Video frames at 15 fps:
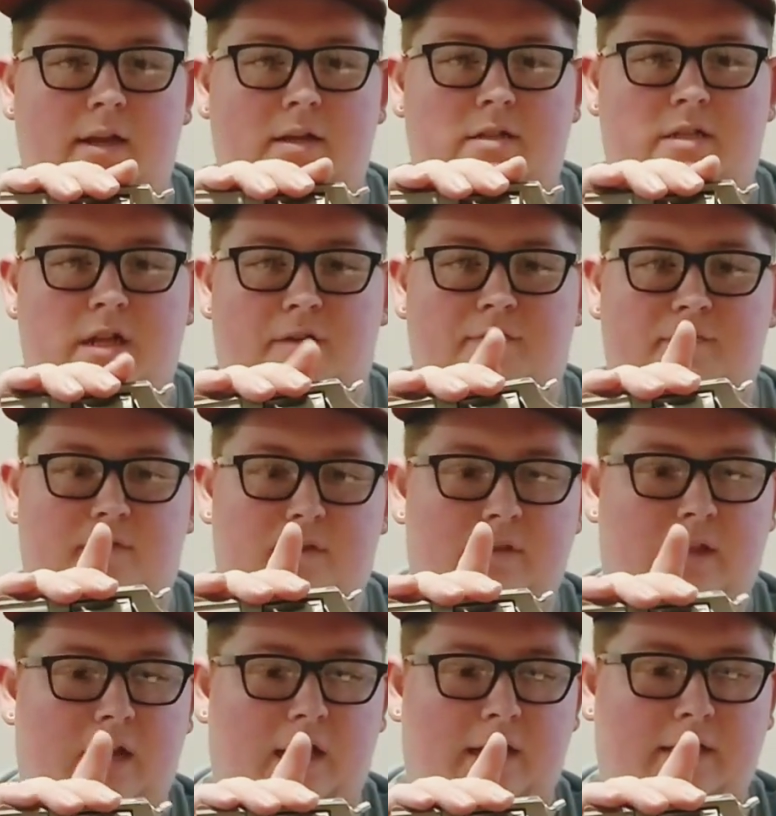stuff
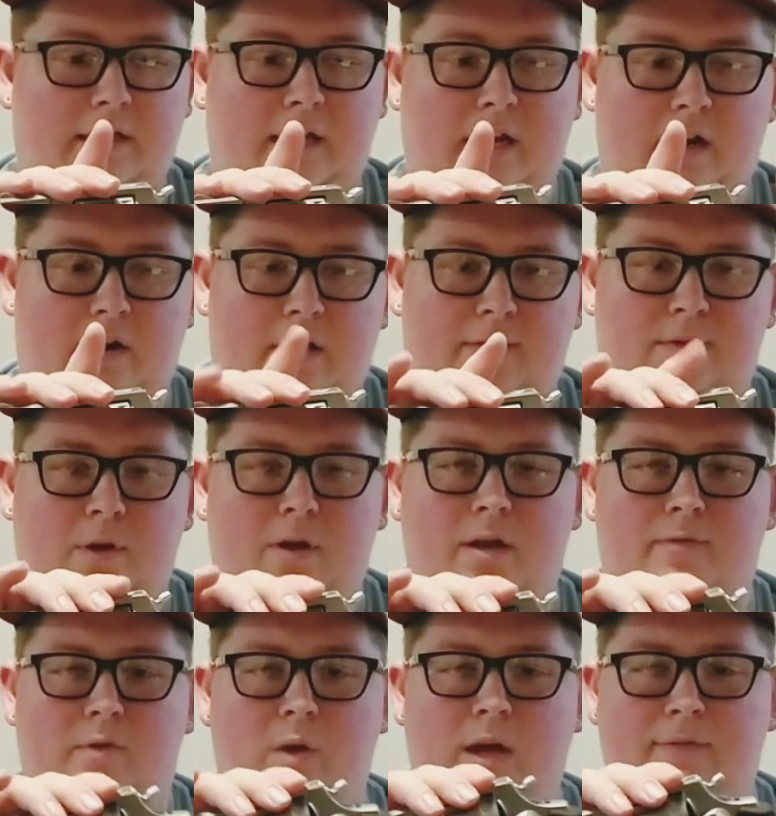that I like to carry.
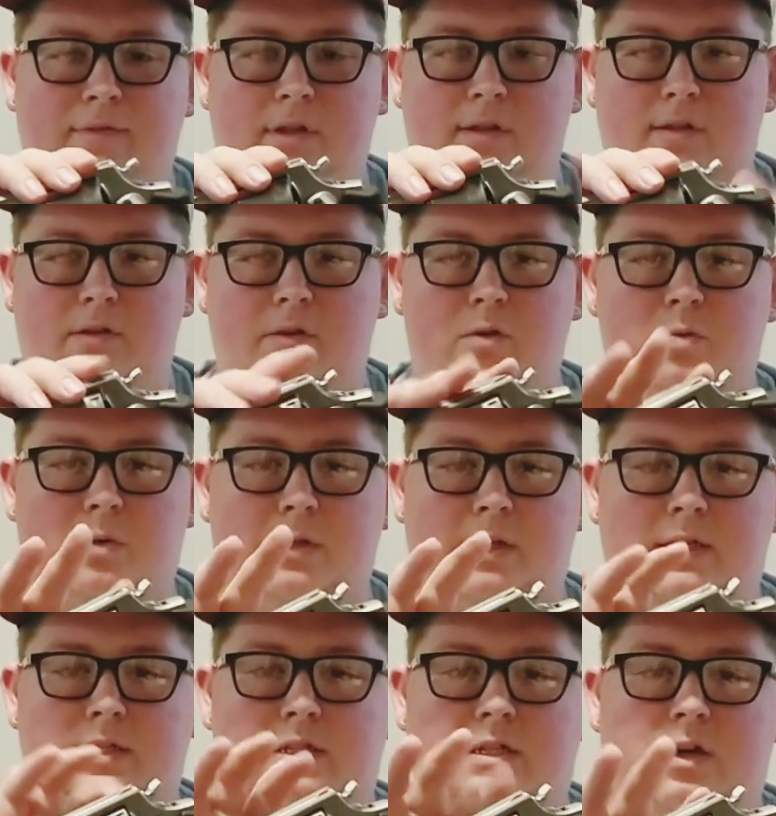If you have to use one of
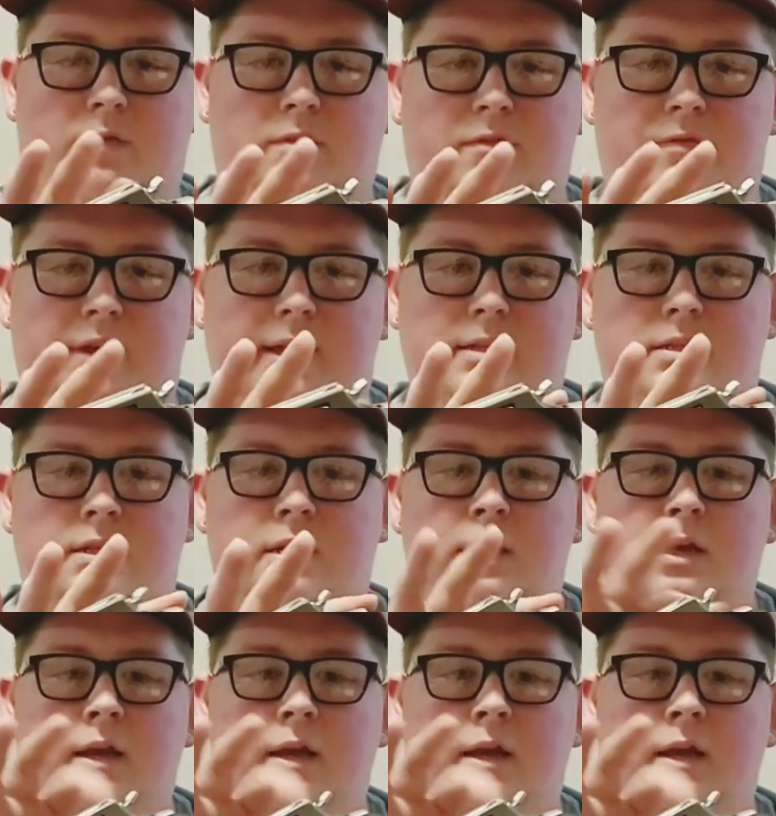these in self-defense,